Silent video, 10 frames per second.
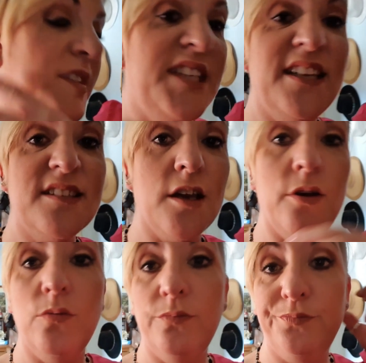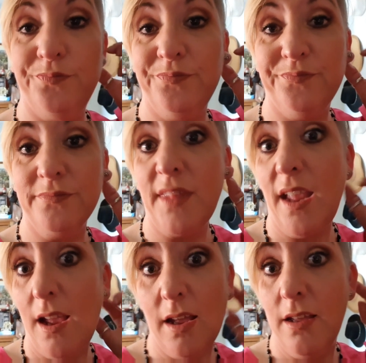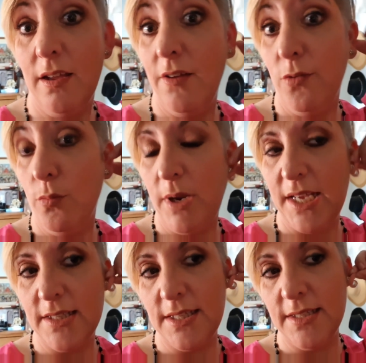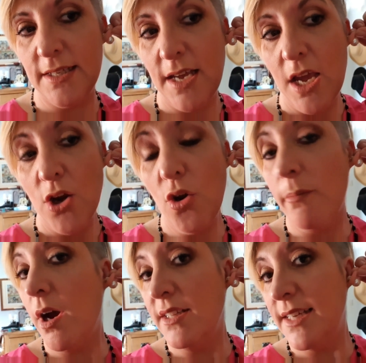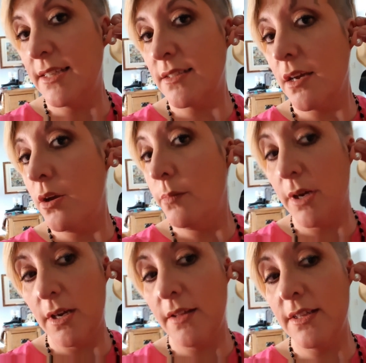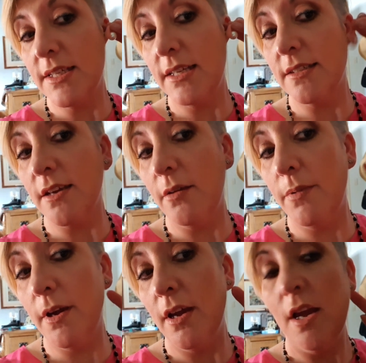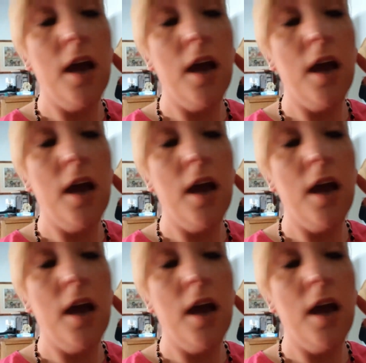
Tesco, of all places. Not my Tesco, but another Tesco. But